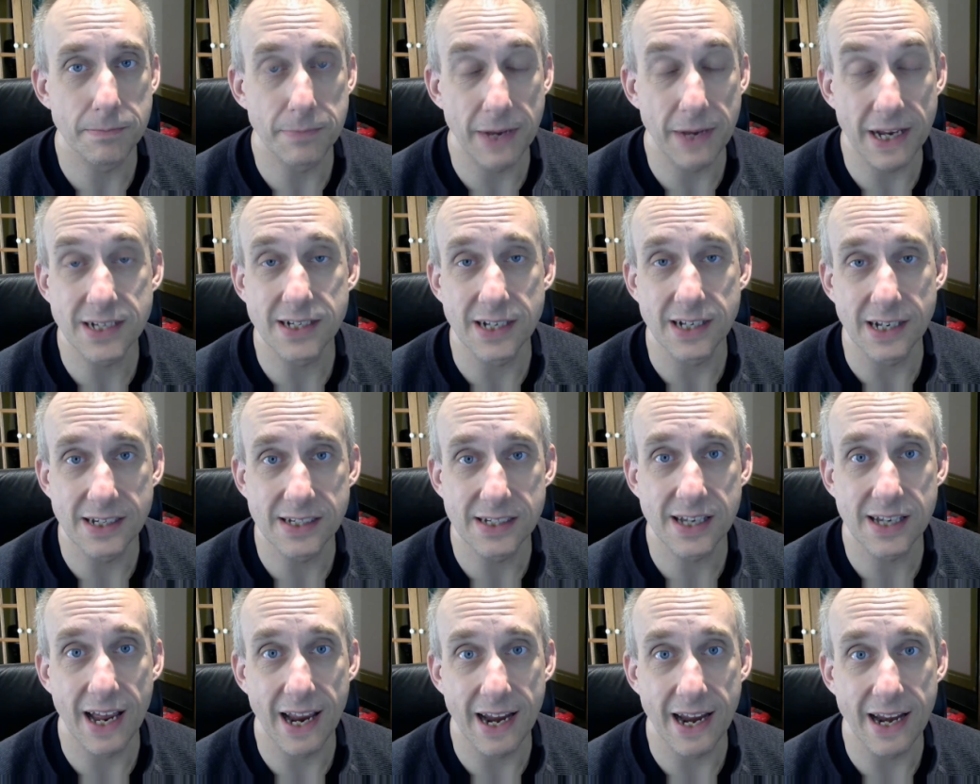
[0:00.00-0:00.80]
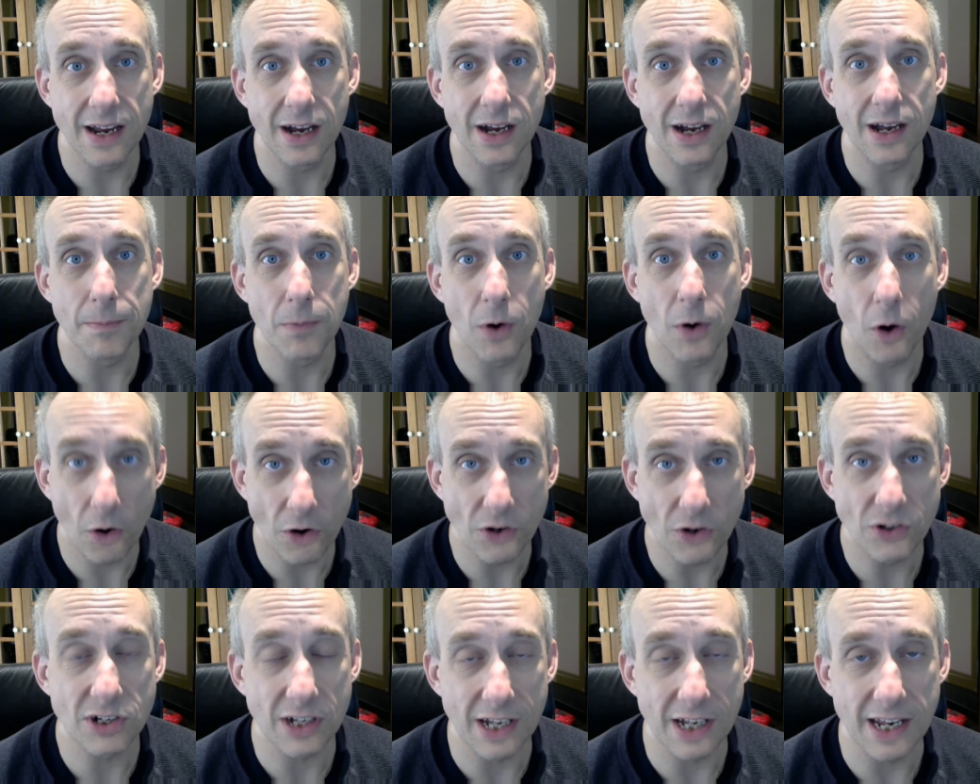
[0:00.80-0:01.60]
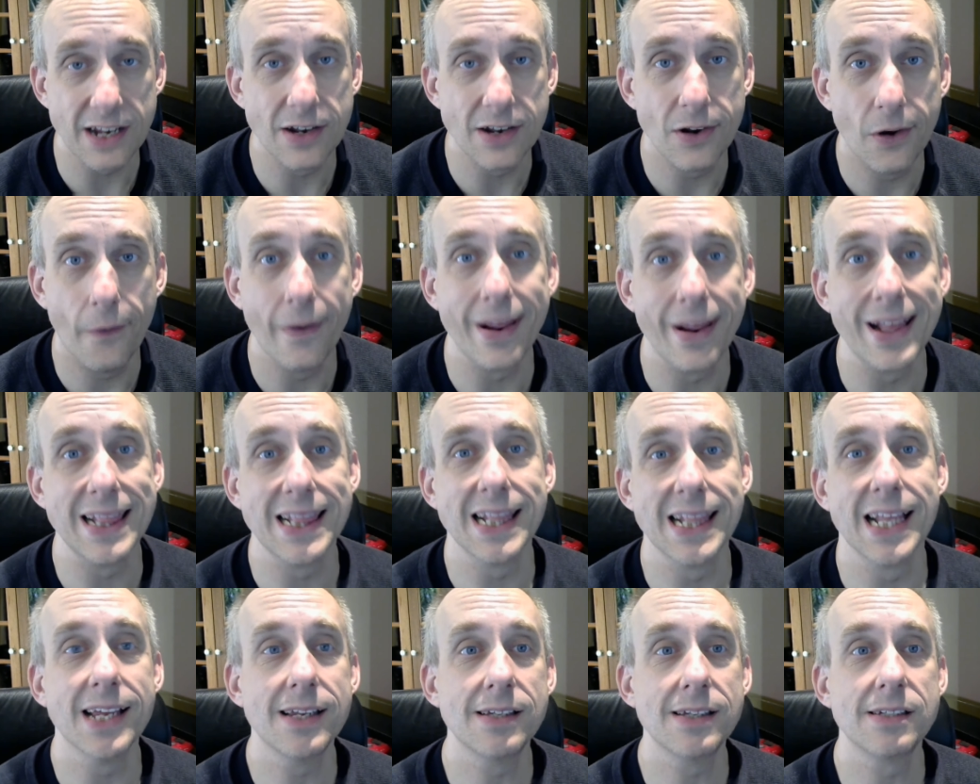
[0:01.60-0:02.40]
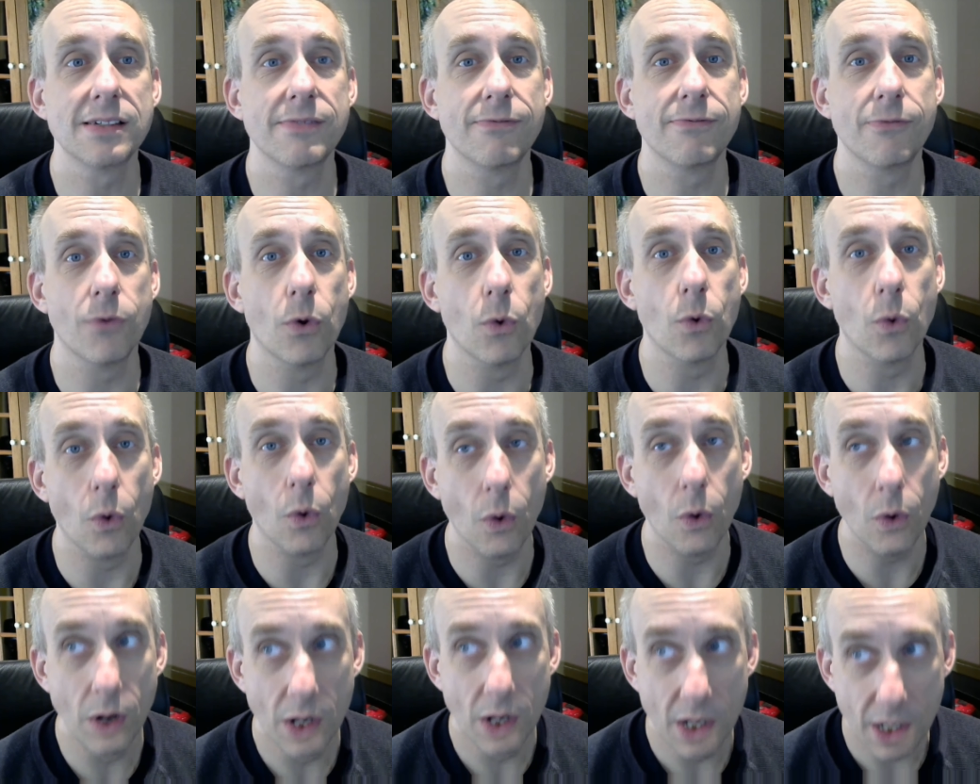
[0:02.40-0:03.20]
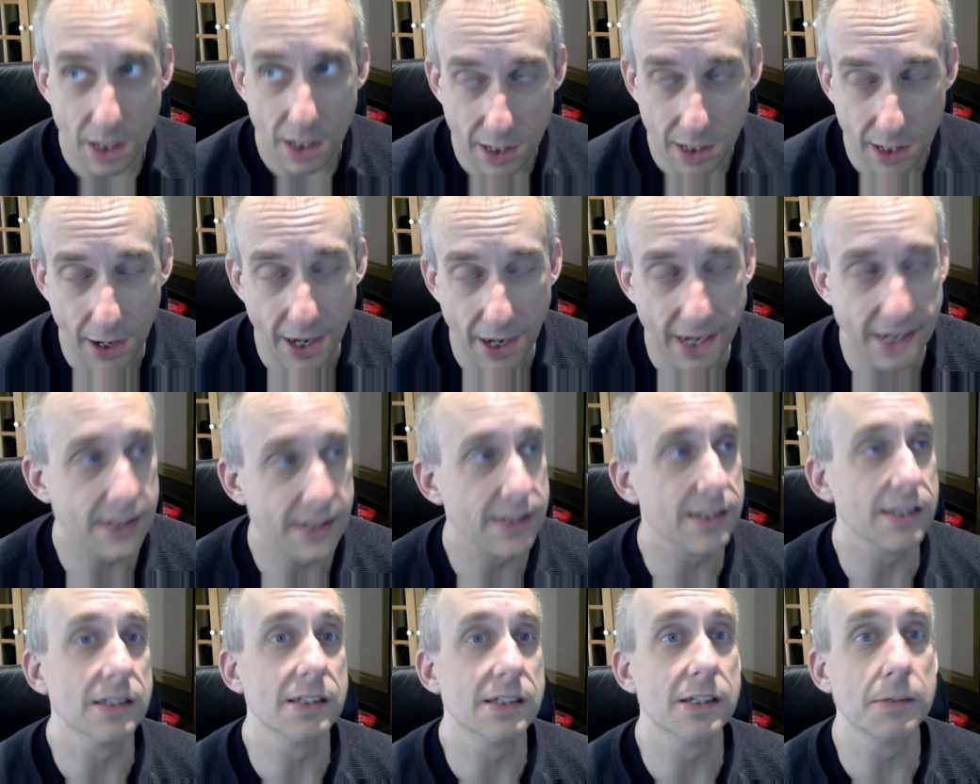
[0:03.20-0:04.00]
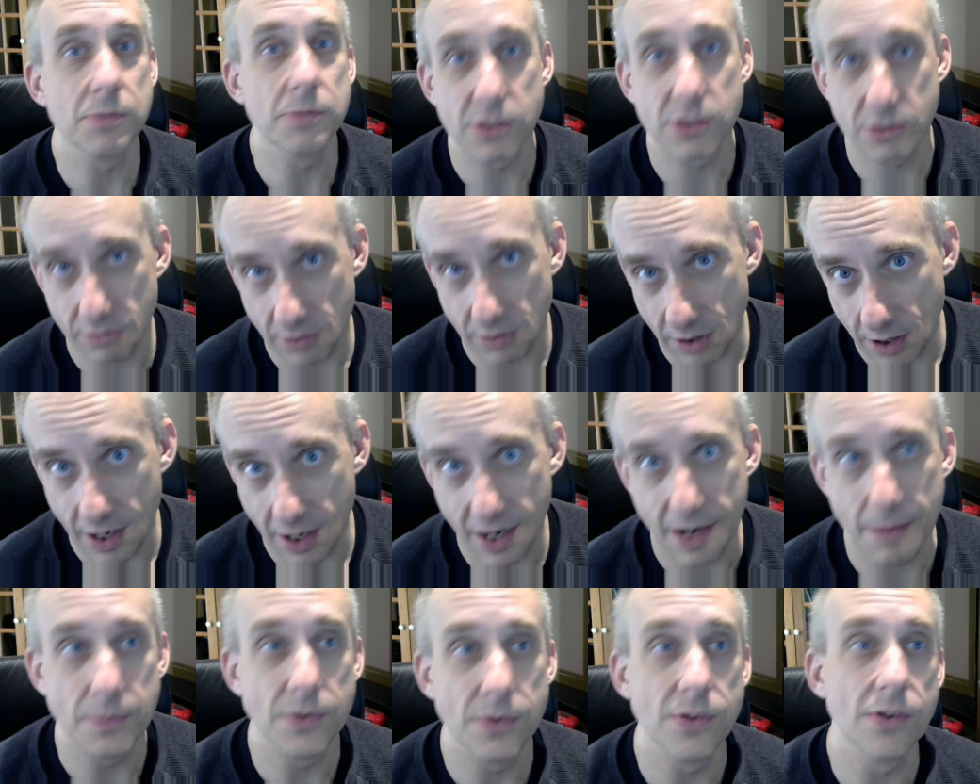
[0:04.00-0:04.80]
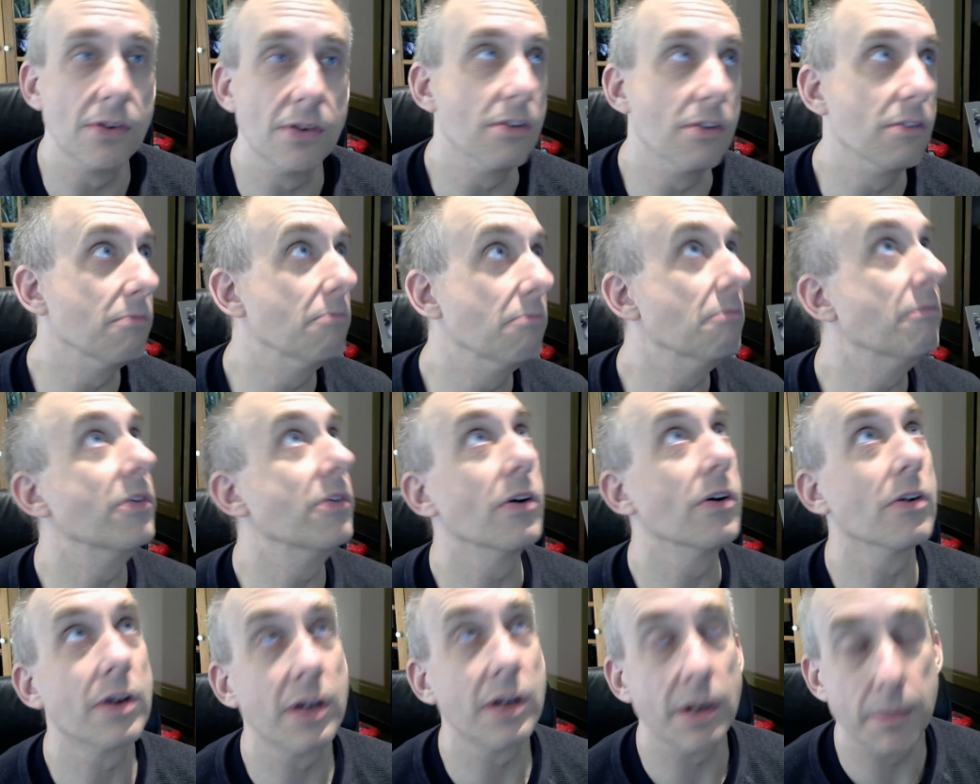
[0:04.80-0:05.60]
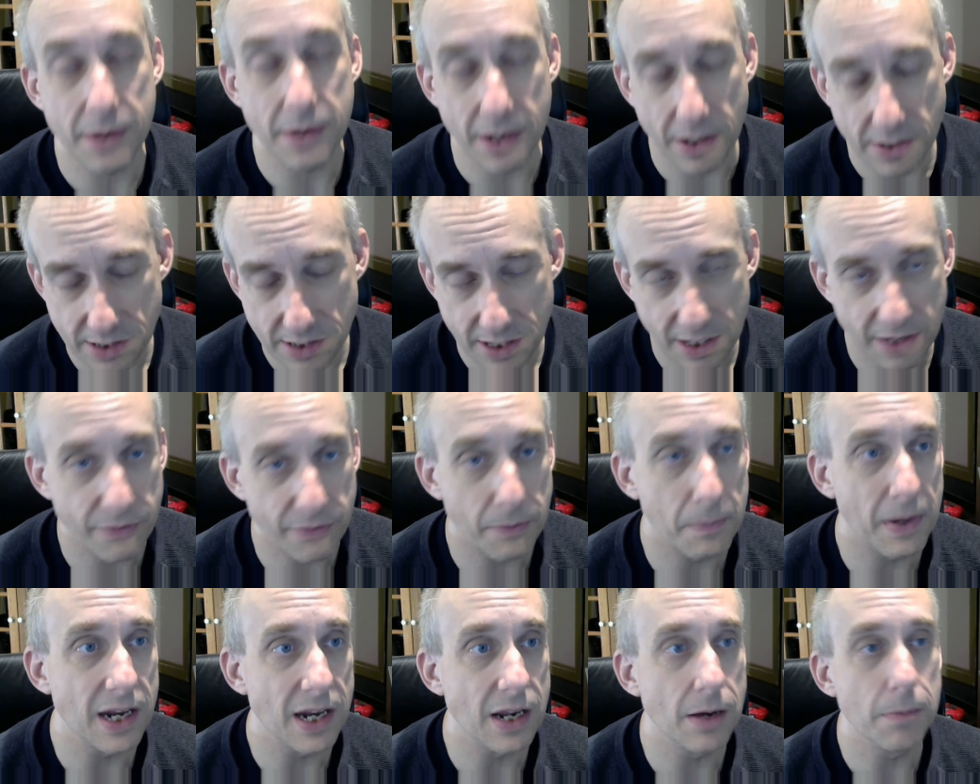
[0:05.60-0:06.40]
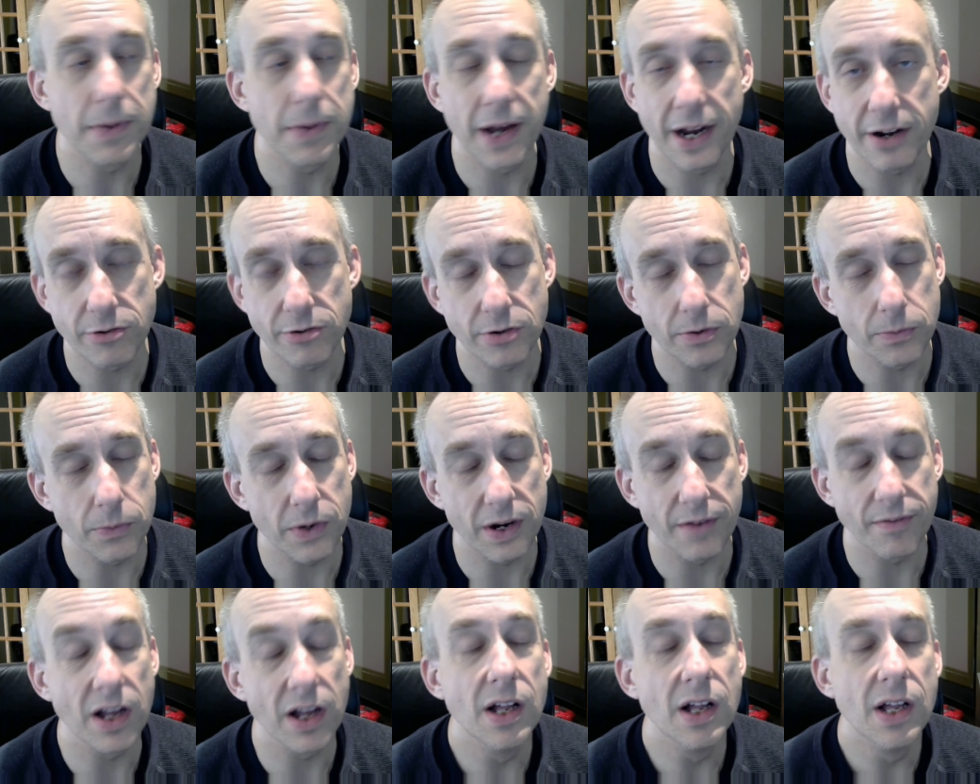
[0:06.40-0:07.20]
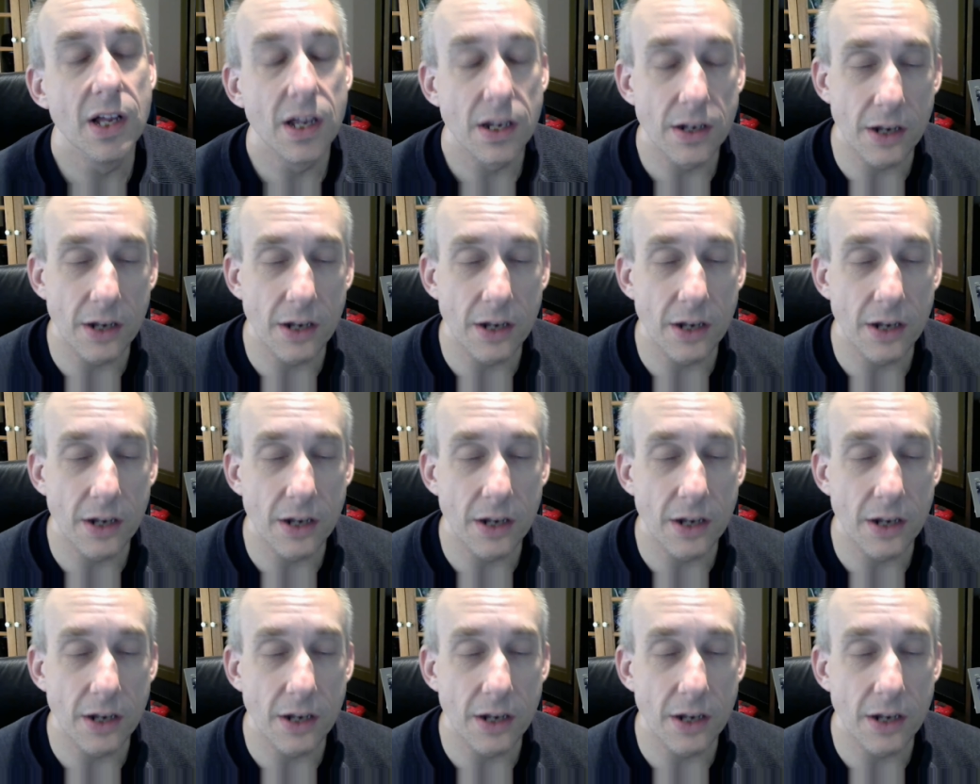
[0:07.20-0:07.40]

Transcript: basically say I'm honestly not in this for likes and subscribes, and not going to be asking you for money on Patreon and whatever.